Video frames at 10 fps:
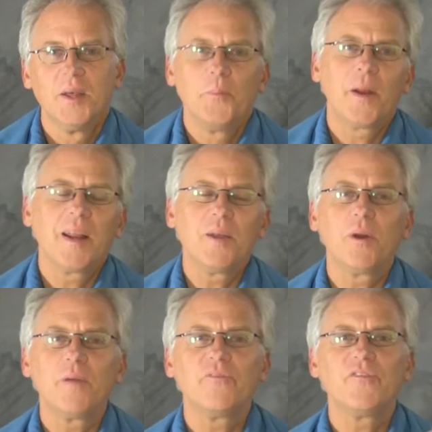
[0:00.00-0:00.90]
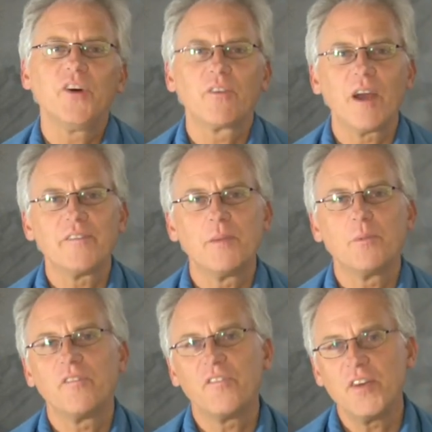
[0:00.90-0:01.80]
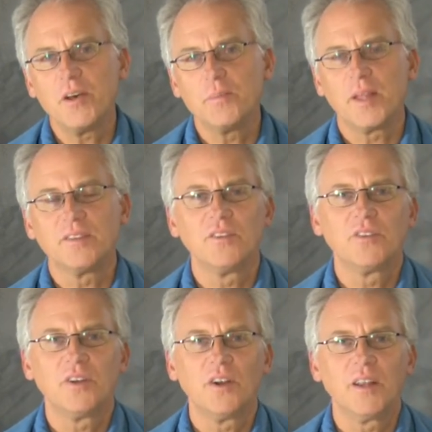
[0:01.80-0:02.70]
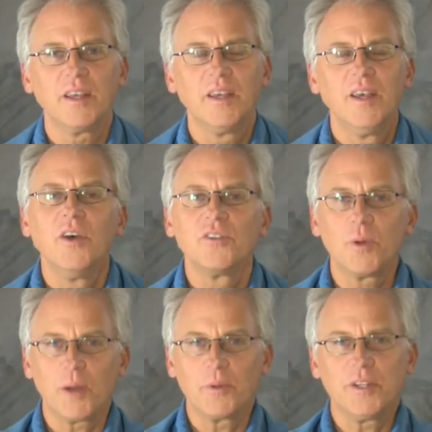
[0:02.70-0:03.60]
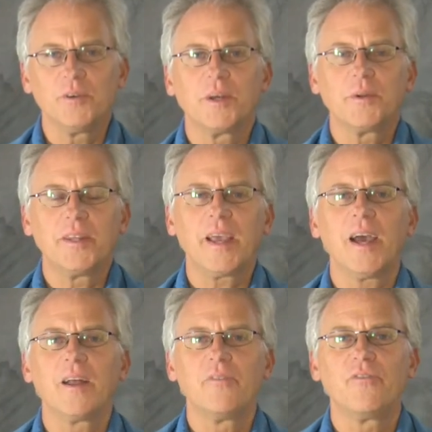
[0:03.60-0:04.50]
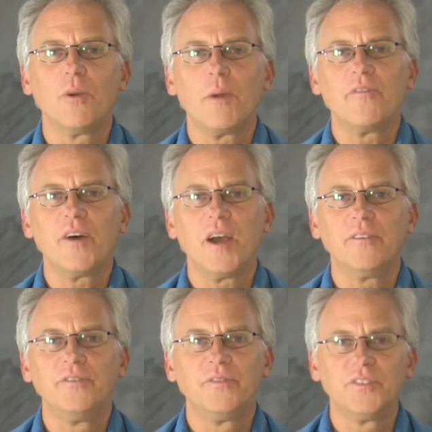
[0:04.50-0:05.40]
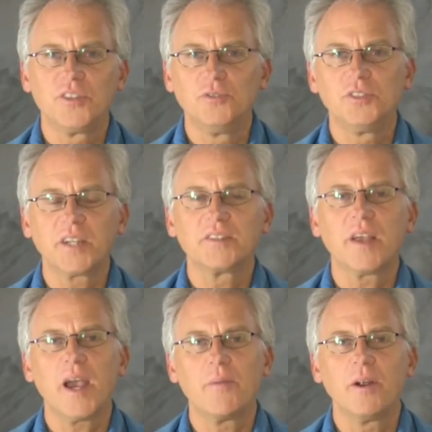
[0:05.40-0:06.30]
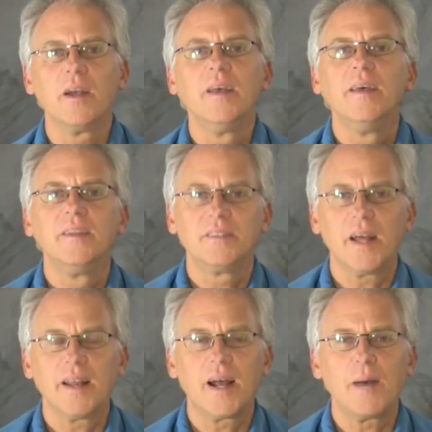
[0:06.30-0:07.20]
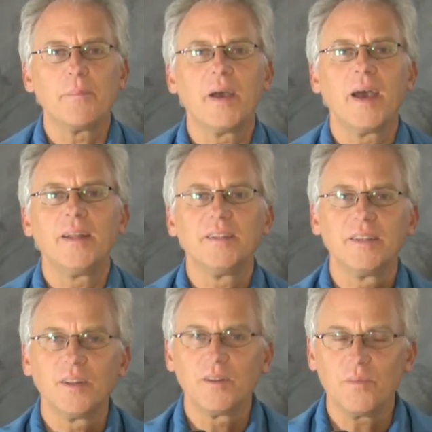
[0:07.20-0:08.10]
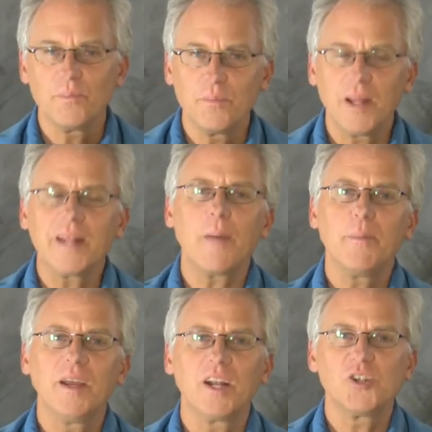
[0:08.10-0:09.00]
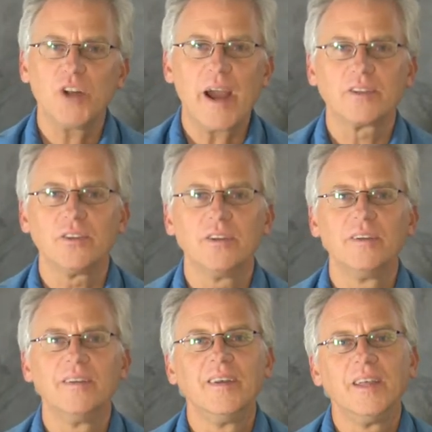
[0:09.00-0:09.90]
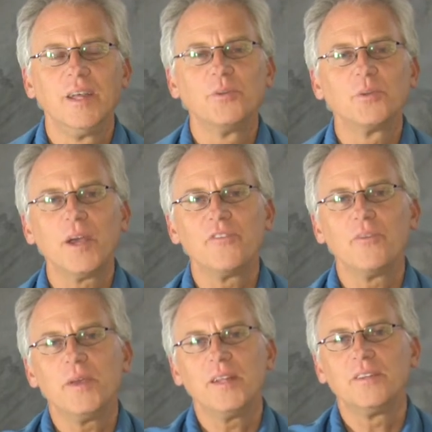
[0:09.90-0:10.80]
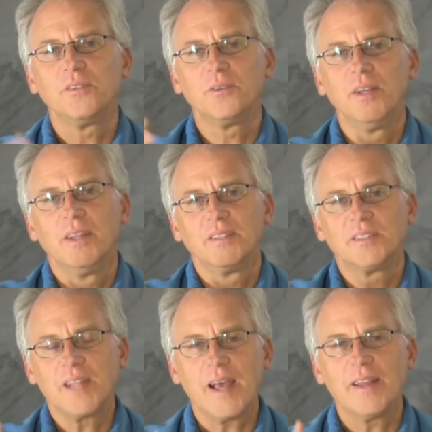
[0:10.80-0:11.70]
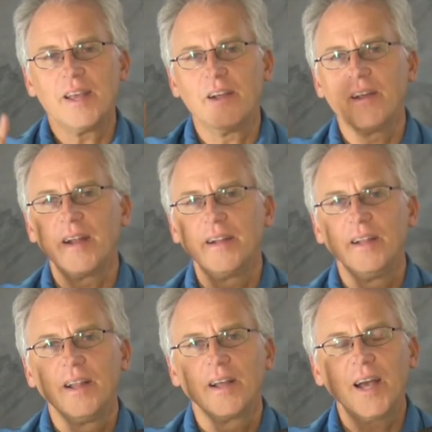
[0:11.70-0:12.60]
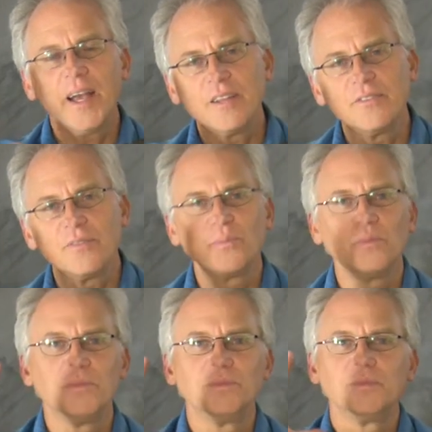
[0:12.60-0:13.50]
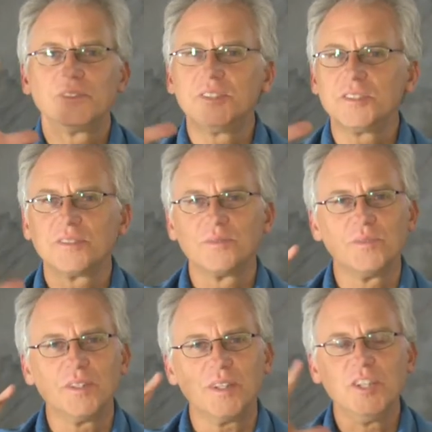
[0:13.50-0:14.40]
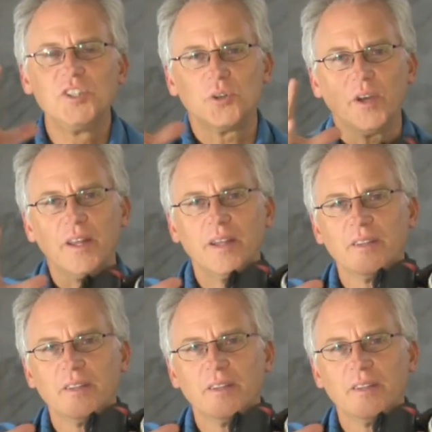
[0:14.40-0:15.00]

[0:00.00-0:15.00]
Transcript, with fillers: But I didn't want to photograph them with film necessarily. So what I would do is I would take out a four by five zone six camera, set it up, and let that be an attractor. It was a way for me to stand there and kind of just enjoy the,